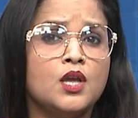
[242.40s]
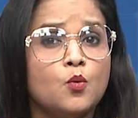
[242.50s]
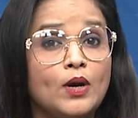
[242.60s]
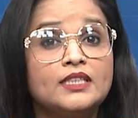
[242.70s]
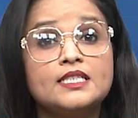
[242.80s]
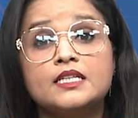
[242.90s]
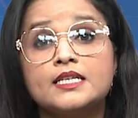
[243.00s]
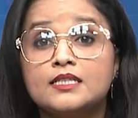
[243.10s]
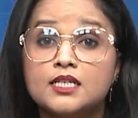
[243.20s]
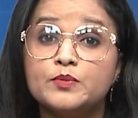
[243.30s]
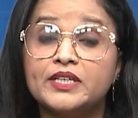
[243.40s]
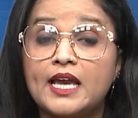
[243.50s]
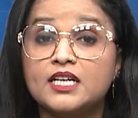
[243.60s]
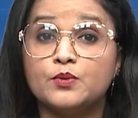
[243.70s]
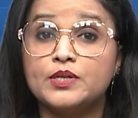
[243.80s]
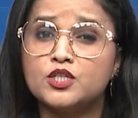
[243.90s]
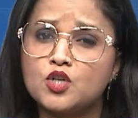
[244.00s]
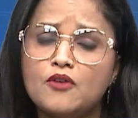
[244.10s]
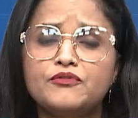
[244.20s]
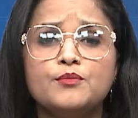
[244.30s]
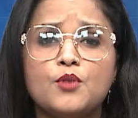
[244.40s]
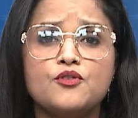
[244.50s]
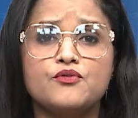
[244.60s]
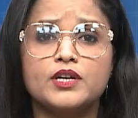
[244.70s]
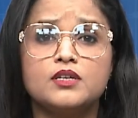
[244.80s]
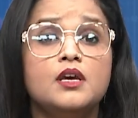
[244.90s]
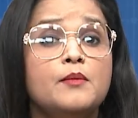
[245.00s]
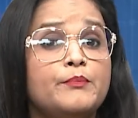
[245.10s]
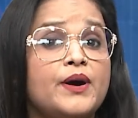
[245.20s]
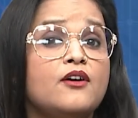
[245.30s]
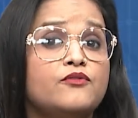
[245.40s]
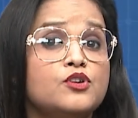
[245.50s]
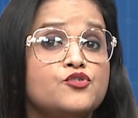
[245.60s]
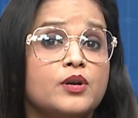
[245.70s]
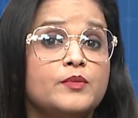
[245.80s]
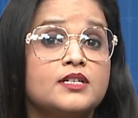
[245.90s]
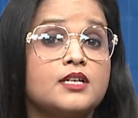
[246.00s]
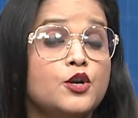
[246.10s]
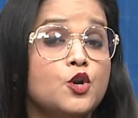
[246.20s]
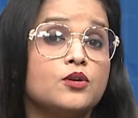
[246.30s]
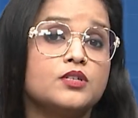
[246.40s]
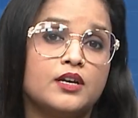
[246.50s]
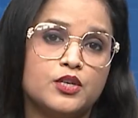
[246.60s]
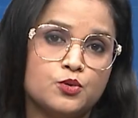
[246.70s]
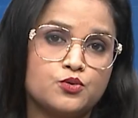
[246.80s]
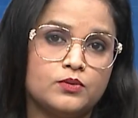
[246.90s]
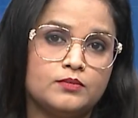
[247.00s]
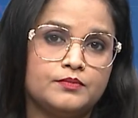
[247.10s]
While the city's seismic activity is often moderate, powerful tremors are not unusual.